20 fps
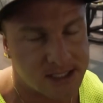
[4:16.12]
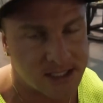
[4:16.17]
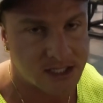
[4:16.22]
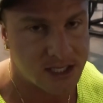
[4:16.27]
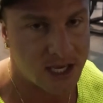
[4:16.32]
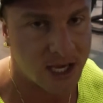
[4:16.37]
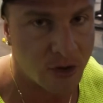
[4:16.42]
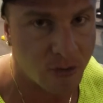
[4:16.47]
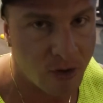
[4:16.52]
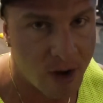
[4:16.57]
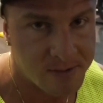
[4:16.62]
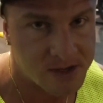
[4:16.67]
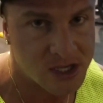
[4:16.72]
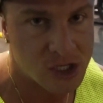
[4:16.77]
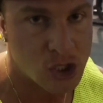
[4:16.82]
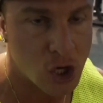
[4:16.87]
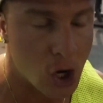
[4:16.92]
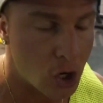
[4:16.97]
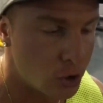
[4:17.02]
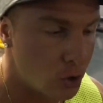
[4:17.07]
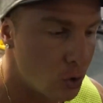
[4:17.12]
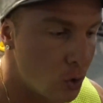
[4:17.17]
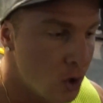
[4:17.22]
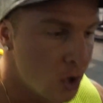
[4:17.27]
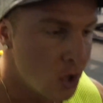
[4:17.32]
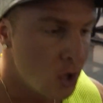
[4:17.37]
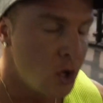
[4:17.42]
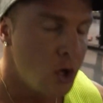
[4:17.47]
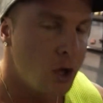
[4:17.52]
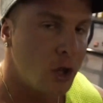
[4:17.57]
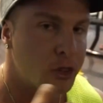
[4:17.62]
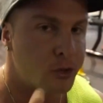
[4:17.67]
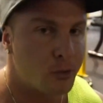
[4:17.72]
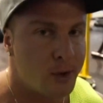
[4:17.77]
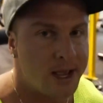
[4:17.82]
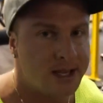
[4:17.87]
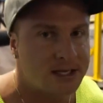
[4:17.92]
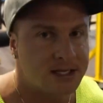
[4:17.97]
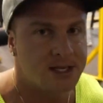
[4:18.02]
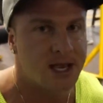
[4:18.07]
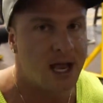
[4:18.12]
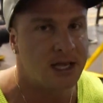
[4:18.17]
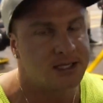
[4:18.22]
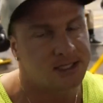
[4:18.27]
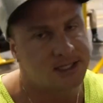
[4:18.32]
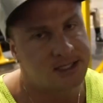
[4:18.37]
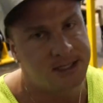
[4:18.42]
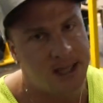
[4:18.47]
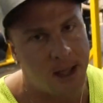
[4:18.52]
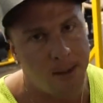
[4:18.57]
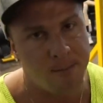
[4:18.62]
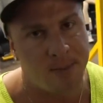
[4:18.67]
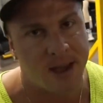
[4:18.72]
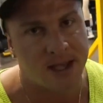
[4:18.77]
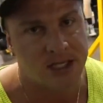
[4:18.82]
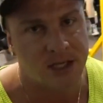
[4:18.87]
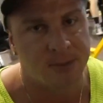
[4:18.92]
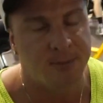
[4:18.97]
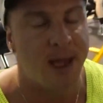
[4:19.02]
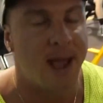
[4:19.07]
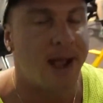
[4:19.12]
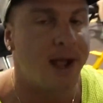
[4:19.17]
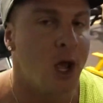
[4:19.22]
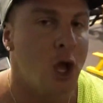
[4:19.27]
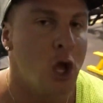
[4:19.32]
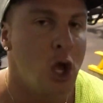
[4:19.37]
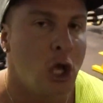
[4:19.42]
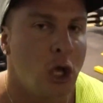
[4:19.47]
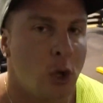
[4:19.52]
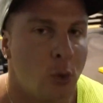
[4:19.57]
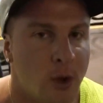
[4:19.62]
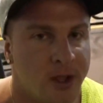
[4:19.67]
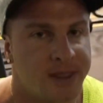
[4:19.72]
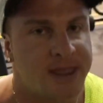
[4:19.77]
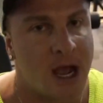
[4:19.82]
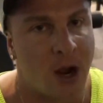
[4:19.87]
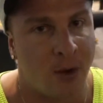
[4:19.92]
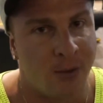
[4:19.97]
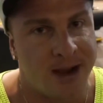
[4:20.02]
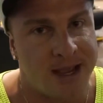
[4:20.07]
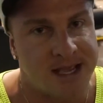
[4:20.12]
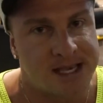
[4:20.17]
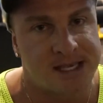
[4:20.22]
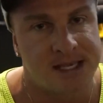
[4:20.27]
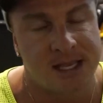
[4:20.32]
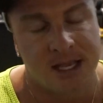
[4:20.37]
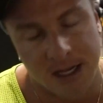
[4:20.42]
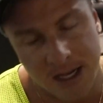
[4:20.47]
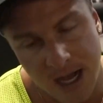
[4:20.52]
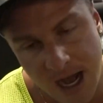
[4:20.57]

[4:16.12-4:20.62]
is 10 reps in total, three exercises done back to back without rest.